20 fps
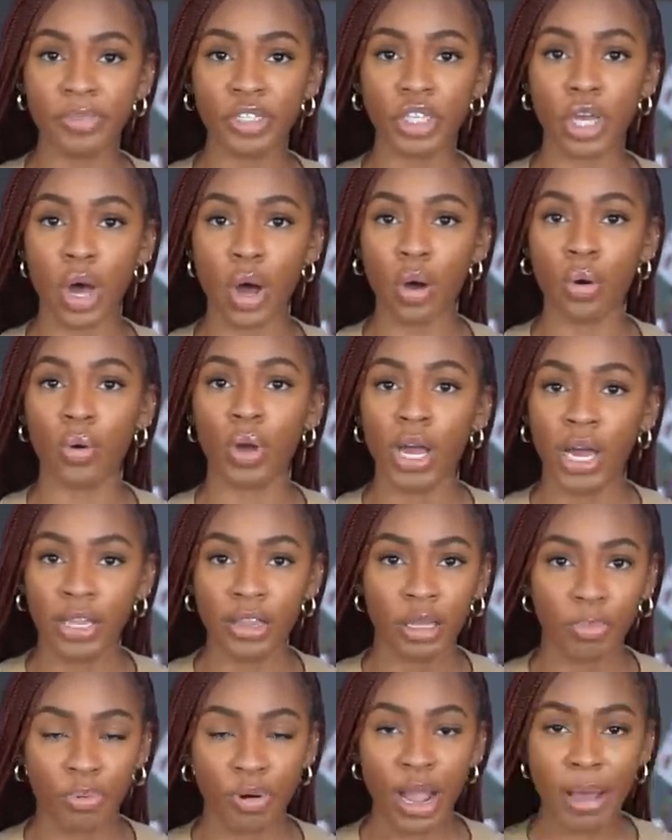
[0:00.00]
So
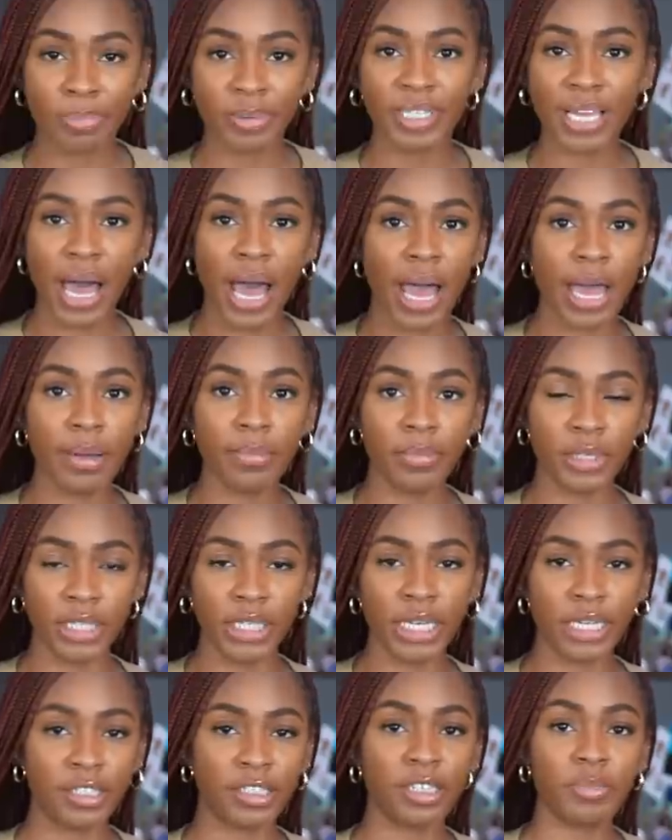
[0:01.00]
the prep time
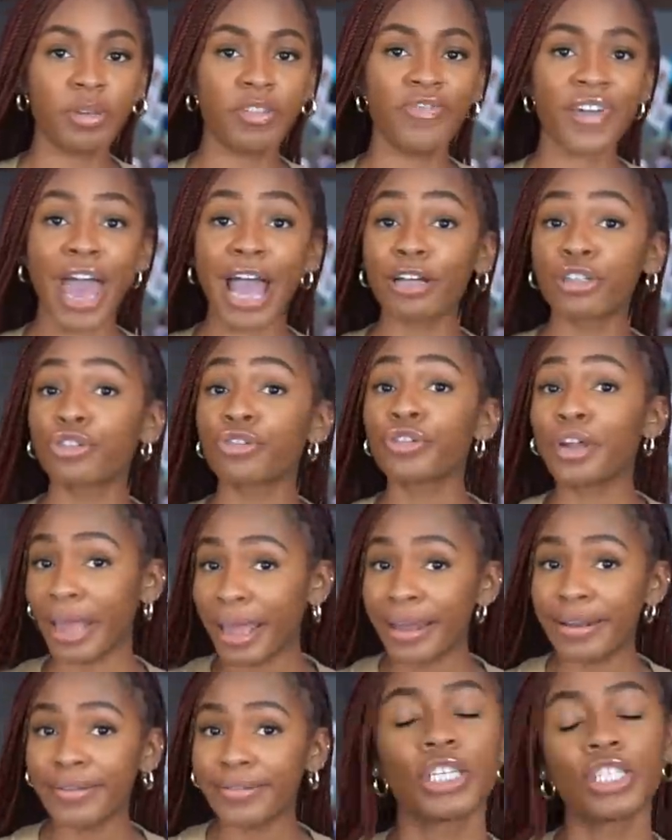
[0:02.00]
needs to be factored
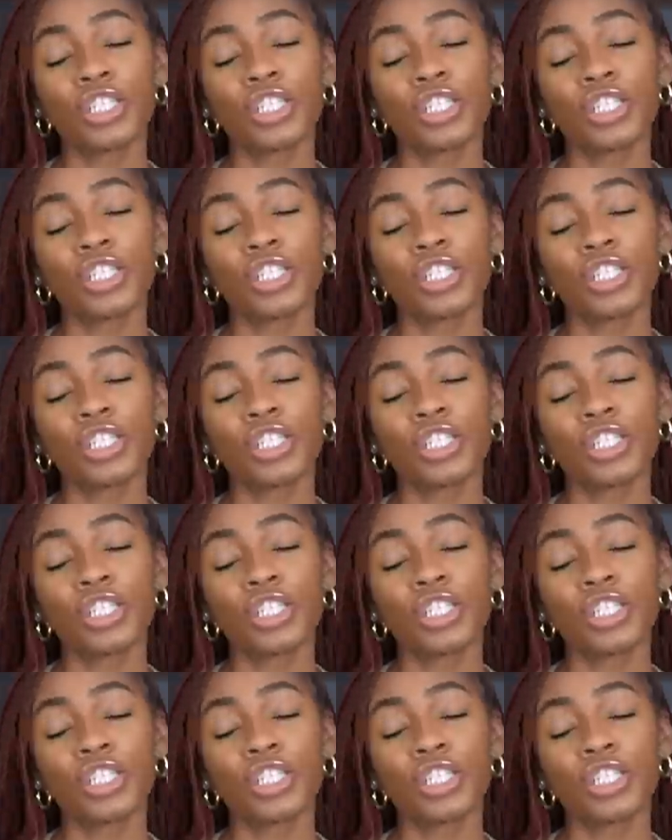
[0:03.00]
in.